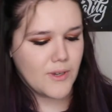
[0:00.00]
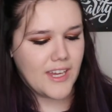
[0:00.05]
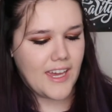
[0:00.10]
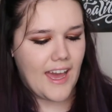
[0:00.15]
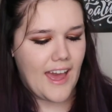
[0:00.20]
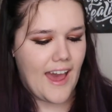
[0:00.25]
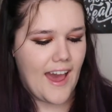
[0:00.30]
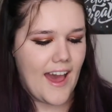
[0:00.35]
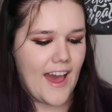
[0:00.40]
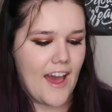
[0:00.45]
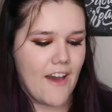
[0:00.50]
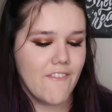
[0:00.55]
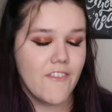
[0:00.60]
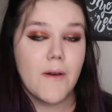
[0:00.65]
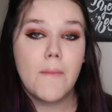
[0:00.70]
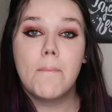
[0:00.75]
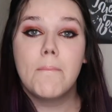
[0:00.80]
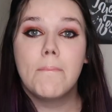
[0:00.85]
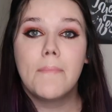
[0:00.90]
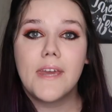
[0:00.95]
we
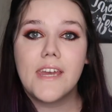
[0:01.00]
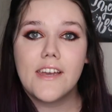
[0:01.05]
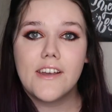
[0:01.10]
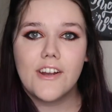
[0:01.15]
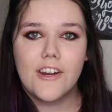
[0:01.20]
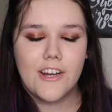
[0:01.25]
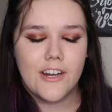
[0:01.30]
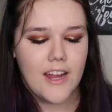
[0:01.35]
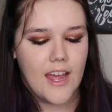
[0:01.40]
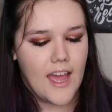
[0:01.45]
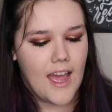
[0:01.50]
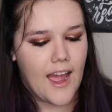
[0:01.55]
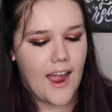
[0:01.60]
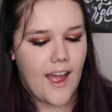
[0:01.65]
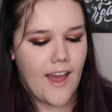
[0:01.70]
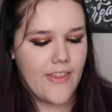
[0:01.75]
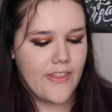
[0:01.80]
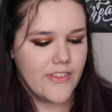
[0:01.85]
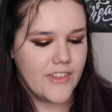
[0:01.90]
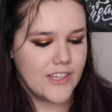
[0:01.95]
have beer,
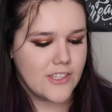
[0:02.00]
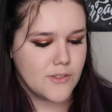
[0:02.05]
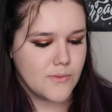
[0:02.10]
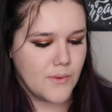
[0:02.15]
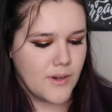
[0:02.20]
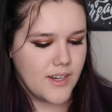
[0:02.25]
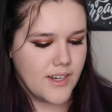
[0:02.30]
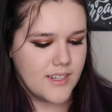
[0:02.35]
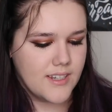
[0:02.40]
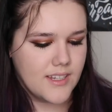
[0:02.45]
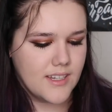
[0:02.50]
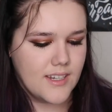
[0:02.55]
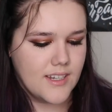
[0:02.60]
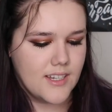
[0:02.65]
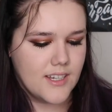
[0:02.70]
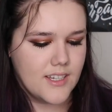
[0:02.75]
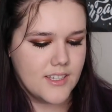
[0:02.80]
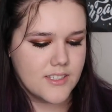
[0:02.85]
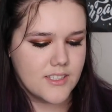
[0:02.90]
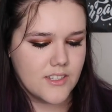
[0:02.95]
and this one
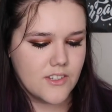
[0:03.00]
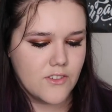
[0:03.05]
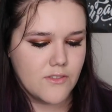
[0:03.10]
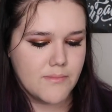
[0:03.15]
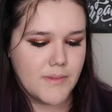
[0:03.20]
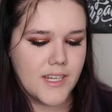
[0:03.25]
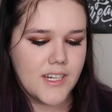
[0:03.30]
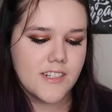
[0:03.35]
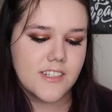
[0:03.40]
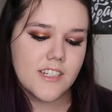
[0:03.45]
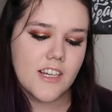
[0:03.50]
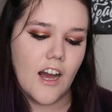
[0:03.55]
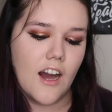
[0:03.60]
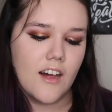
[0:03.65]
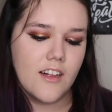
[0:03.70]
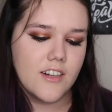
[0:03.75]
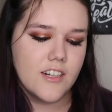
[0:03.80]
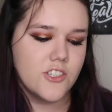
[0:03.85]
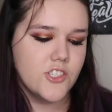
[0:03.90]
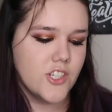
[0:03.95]
is you've made it to
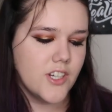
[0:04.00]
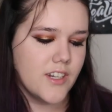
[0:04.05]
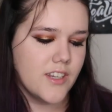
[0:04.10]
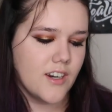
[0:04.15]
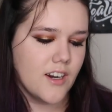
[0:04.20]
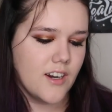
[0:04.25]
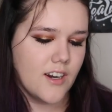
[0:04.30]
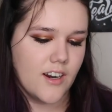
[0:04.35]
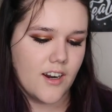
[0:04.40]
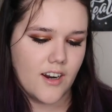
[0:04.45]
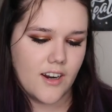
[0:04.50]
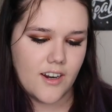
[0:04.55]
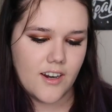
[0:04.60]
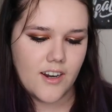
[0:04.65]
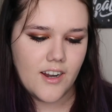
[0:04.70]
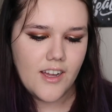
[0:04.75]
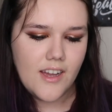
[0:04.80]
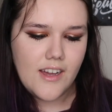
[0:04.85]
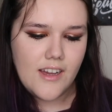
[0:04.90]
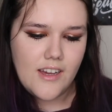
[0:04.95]
college and
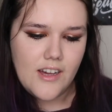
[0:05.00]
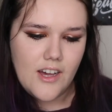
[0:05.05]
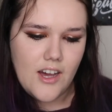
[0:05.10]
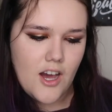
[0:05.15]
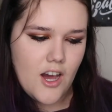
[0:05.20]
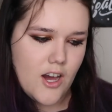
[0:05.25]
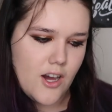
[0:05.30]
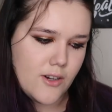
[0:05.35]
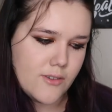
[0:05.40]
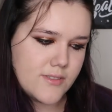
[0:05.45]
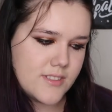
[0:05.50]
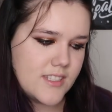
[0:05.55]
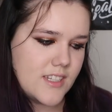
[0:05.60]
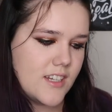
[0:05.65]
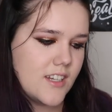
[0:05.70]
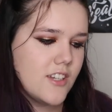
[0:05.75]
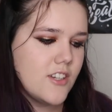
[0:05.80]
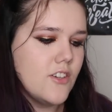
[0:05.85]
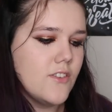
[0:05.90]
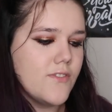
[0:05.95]
are
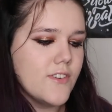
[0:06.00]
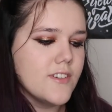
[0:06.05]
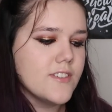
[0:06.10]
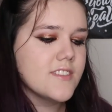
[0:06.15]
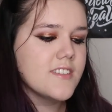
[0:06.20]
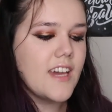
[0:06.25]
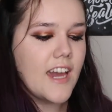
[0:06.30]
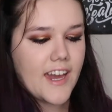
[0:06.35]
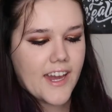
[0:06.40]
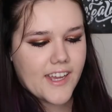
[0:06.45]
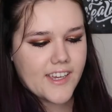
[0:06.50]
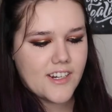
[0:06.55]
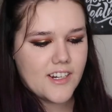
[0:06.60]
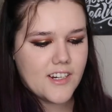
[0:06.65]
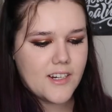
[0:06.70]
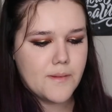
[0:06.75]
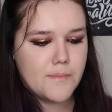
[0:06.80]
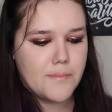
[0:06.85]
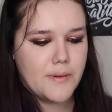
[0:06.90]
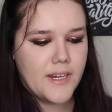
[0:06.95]
hosting your first
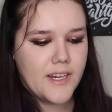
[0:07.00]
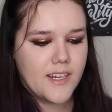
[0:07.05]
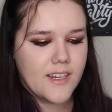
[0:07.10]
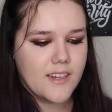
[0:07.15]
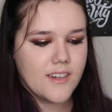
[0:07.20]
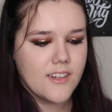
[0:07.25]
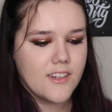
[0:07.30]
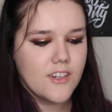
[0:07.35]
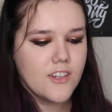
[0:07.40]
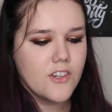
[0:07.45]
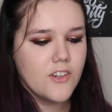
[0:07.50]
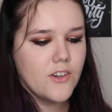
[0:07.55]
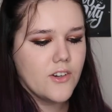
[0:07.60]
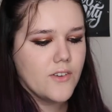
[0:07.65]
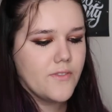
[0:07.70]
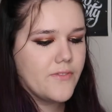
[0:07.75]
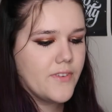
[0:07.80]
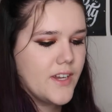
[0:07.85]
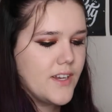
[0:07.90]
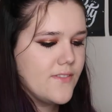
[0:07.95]
kegger. Pick
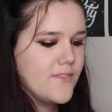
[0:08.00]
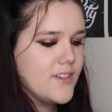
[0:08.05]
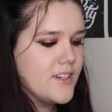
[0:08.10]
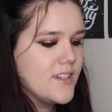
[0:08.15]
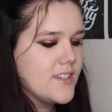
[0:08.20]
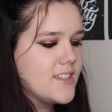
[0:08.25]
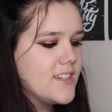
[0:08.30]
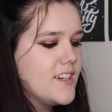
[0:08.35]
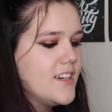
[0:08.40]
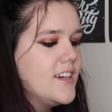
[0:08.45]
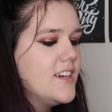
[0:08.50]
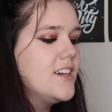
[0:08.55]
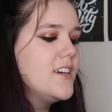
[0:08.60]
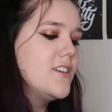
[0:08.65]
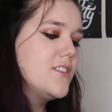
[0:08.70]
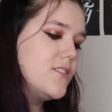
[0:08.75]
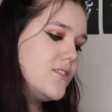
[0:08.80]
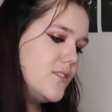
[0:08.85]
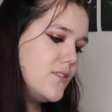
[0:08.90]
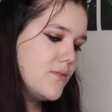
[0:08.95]
your favorite
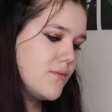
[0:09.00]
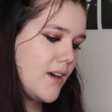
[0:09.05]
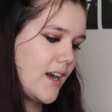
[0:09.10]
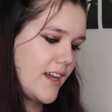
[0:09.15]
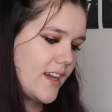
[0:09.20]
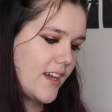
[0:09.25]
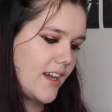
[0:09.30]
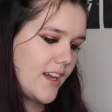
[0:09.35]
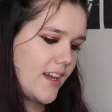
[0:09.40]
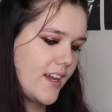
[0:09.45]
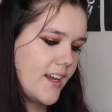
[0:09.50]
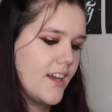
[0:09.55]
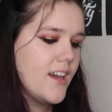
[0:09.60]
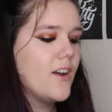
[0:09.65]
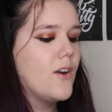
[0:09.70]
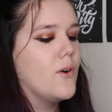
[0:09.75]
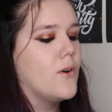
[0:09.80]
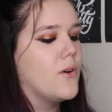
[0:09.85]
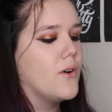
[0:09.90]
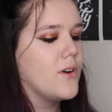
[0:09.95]
new
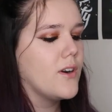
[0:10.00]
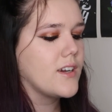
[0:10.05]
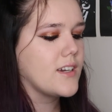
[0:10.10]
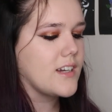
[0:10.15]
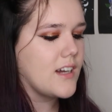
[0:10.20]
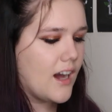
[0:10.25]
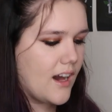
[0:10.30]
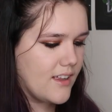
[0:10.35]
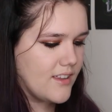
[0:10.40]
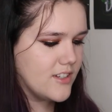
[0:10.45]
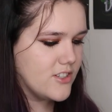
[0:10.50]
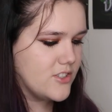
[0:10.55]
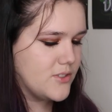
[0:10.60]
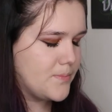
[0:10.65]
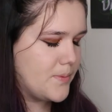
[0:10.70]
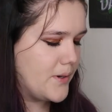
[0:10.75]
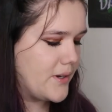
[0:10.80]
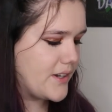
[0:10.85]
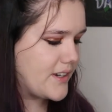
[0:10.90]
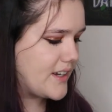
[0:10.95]
YA or
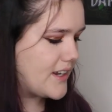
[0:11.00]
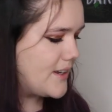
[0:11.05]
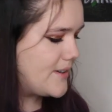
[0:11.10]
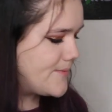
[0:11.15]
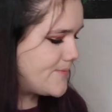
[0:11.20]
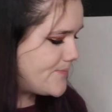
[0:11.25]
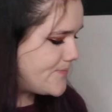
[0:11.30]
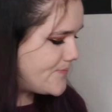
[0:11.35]
college book.